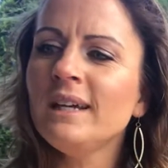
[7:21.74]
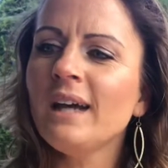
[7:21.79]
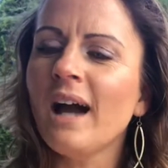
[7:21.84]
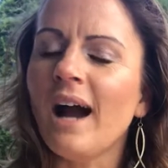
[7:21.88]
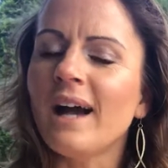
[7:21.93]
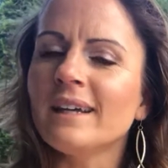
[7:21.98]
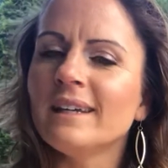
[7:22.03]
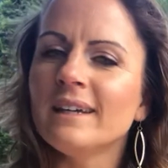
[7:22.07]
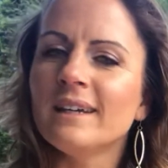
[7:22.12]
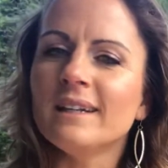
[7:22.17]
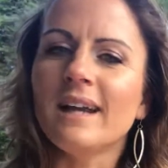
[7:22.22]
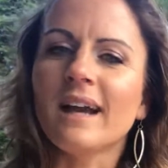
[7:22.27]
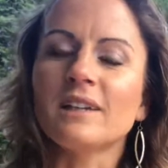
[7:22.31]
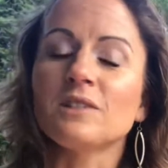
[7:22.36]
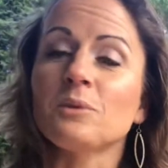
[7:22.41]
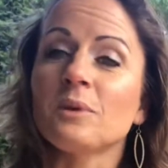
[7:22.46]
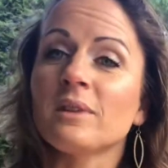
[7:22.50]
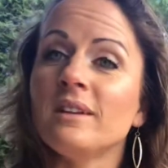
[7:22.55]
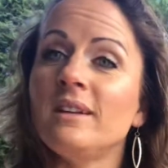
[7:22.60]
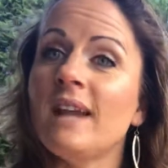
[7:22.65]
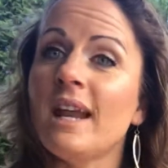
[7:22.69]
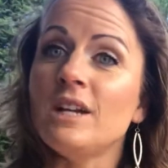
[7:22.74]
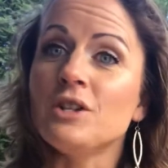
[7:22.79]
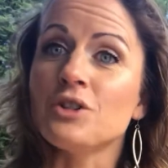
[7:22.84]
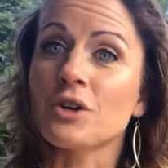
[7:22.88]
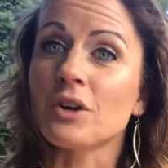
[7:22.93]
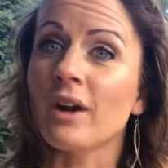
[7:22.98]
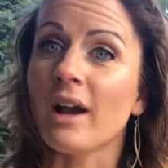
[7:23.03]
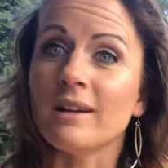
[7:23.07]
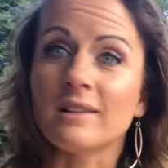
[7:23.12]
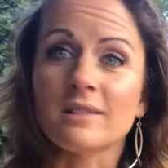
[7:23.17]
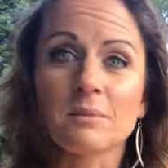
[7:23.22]
I connect with
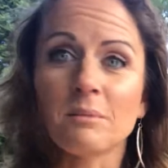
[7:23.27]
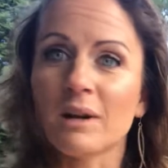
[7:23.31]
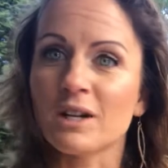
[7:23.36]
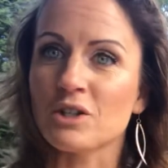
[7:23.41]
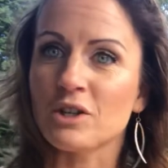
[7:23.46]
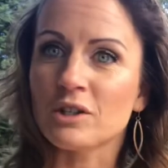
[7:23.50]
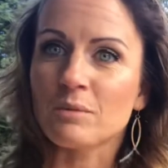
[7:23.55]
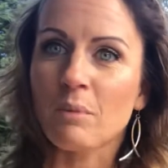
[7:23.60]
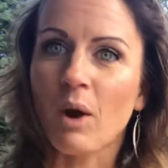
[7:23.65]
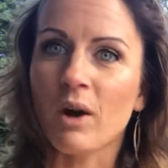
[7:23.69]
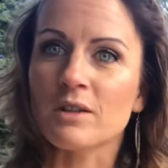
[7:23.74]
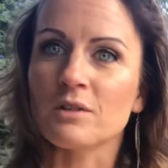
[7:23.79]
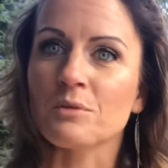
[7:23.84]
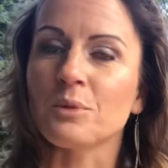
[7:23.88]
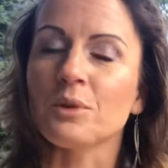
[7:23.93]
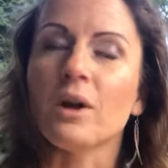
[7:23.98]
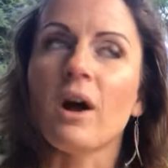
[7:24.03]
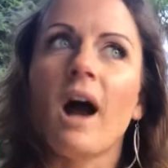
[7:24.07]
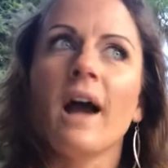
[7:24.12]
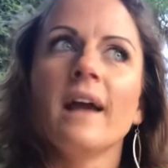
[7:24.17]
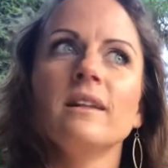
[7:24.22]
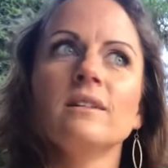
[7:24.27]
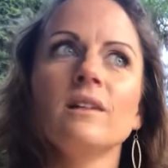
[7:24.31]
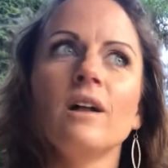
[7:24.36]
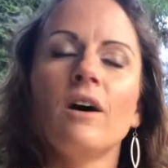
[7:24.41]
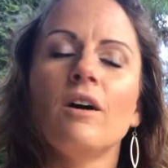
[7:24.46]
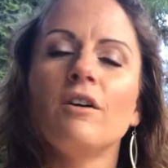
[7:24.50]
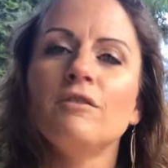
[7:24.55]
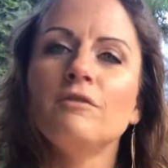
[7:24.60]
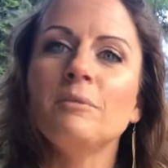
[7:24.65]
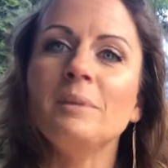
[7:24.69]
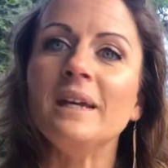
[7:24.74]
nature as much as possible. I
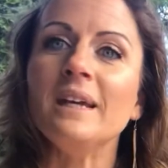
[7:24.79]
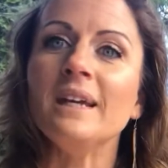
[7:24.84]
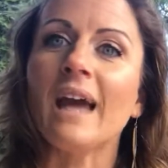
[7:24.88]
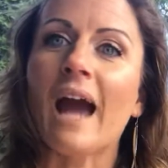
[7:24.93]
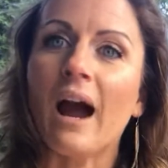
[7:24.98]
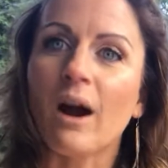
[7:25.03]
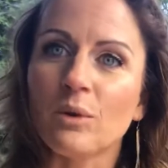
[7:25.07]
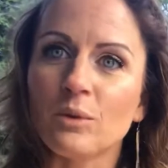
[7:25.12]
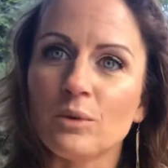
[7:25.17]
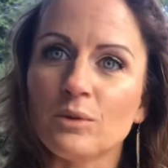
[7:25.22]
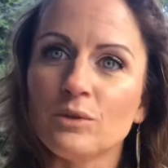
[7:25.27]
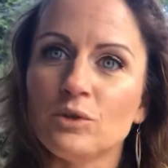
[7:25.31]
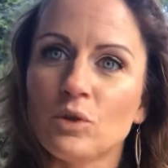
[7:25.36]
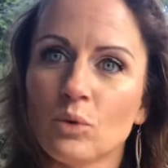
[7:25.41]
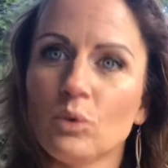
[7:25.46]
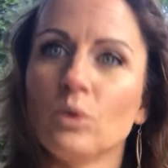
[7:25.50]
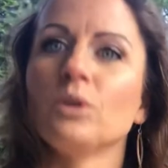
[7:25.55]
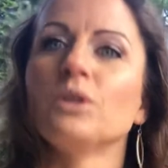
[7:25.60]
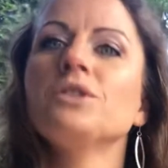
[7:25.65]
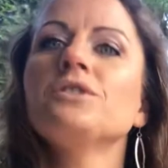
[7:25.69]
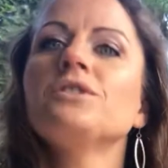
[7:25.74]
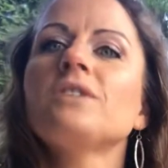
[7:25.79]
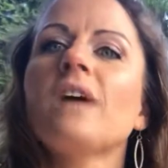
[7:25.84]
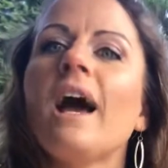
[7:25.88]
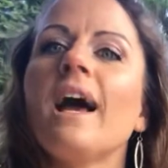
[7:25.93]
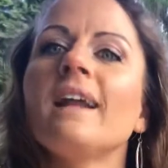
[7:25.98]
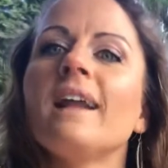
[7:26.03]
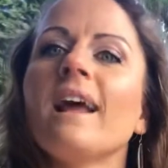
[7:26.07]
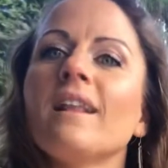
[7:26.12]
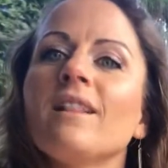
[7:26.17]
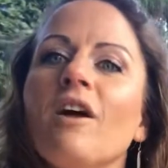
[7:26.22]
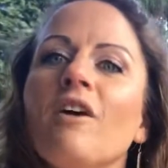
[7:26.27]
love being outdoors,
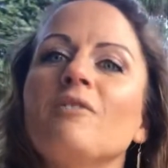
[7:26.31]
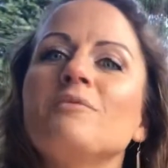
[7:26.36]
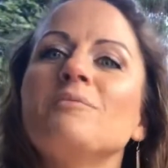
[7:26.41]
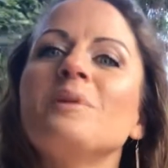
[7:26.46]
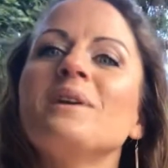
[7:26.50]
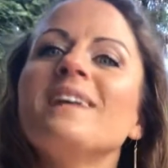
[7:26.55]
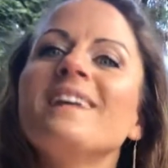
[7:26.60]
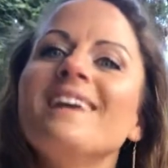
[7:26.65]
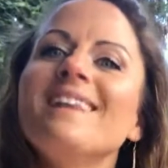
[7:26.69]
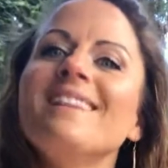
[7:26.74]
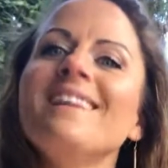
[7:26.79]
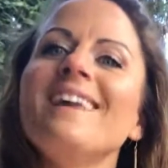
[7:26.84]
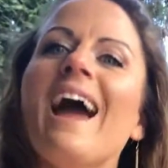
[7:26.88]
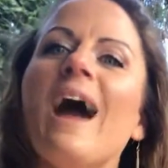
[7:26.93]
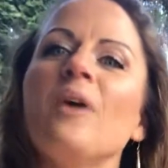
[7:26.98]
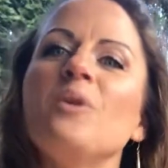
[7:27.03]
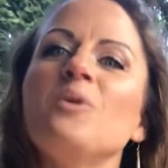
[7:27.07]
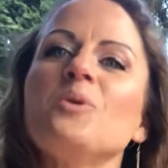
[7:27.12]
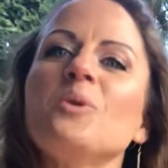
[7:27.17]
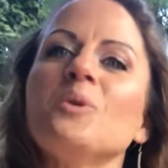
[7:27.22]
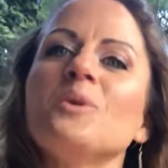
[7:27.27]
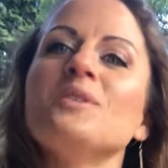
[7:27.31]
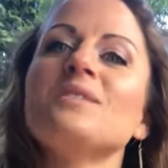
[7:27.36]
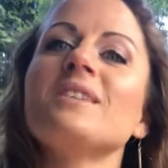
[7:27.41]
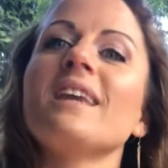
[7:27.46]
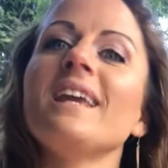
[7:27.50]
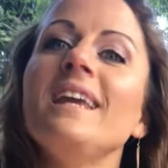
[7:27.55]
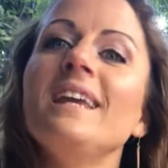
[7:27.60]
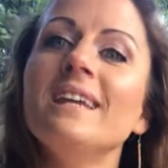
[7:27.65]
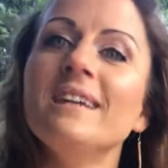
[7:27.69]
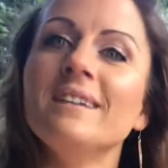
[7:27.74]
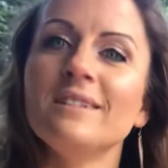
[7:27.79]
and I love bringing the outdoors
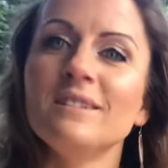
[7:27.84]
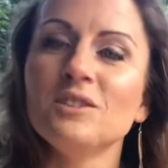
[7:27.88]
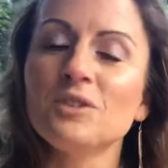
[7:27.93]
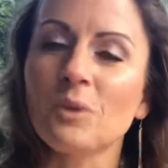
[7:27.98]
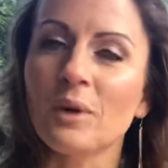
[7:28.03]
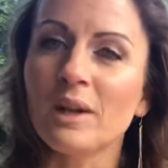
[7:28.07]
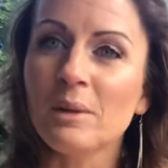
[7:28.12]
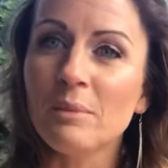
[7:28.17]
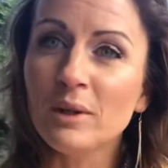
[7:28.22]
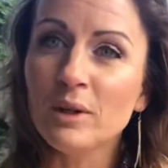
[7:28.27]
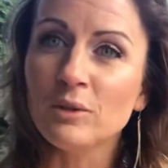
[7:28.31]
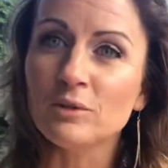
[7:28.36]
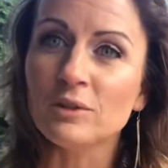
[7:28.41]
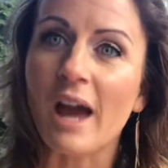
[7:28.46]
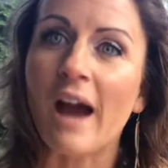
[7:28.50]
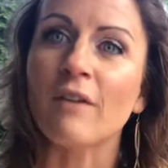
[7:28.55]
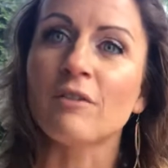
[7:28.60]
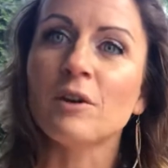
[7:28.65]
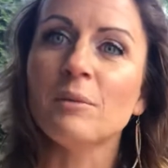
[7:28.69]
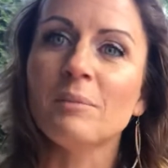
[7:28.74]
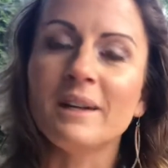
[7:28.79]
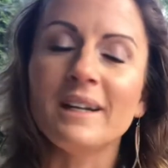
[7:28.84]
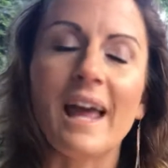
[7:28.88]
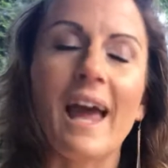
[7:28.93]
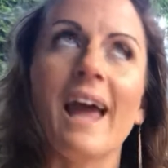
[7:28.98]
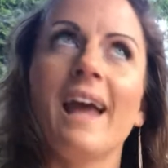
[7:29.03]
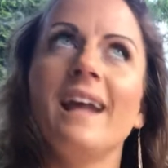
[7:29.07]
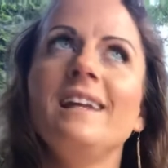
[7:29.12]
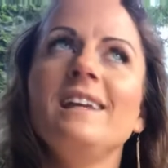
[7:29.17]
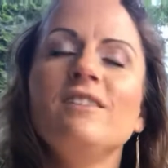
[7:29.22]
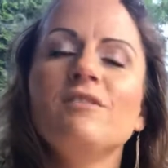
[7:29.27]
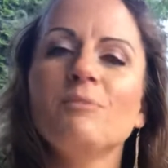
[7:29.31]
in. So anybody who's ever been to
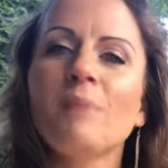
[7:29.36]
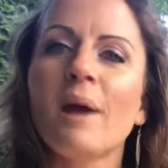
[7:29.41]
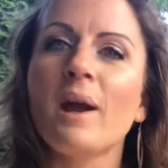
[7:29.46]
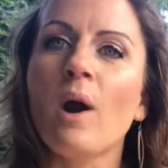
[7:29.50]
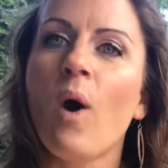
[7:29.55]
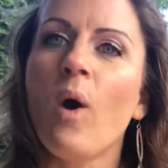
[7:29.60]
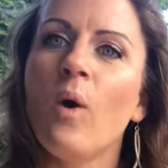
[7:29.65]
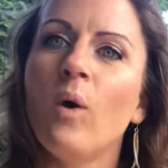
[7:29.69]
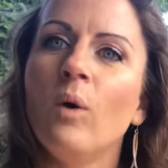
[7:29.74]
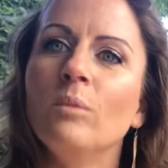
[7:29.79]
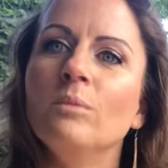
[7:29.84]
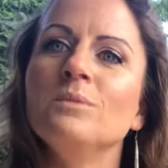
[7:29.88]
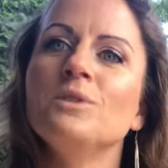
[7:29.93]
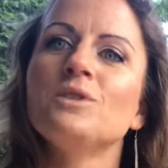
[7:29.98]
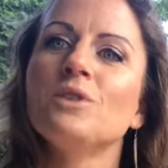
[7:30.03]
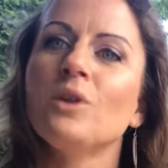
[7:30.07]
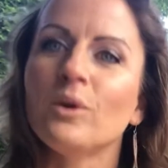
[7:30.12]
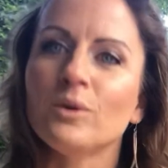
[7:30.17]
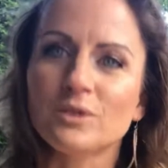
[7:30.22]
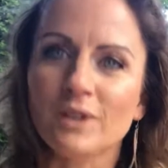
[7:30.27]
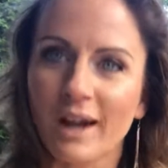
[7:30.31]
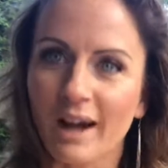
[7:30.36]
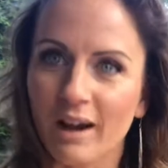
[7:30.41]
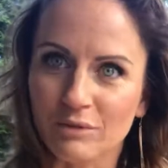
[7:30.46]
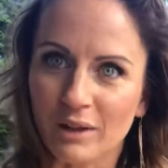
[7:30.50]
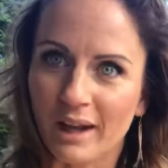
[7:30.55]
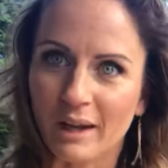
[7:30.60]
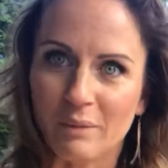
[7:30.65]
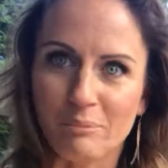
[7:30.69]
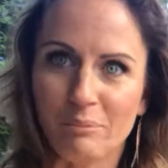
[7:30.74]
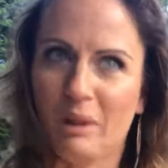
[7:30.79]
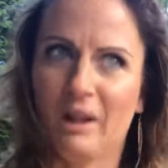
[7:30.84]
any of my homes knows I have
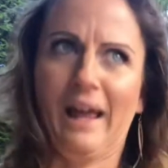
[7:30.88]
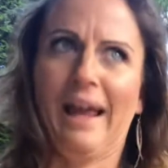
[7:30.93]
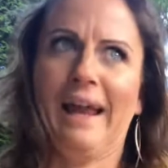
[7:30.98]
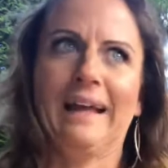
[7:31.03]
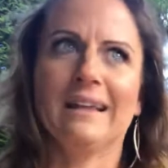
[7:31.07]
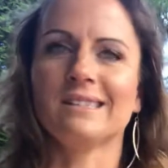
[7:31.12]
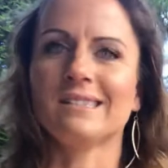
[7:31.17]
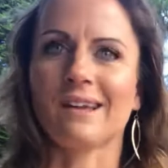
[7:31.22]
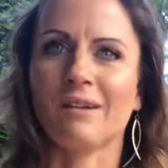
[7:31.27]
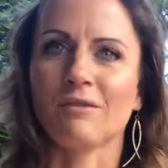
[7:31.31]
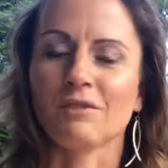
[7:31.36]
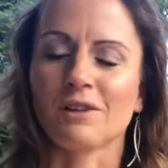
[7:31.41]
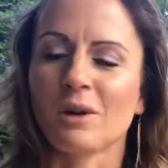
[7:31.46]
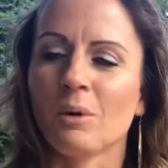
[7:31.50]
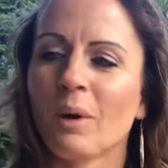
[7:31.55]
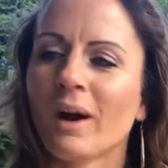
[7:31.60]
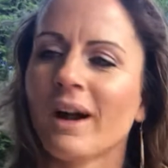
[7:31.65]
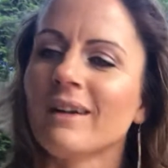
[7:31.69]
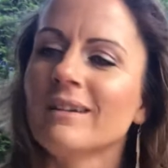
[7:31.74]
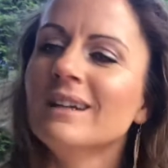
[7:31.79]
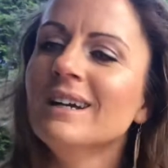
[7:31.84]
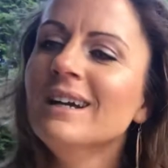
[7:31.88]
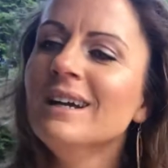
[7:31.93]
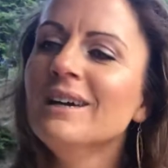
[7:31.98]
like plants everywhere.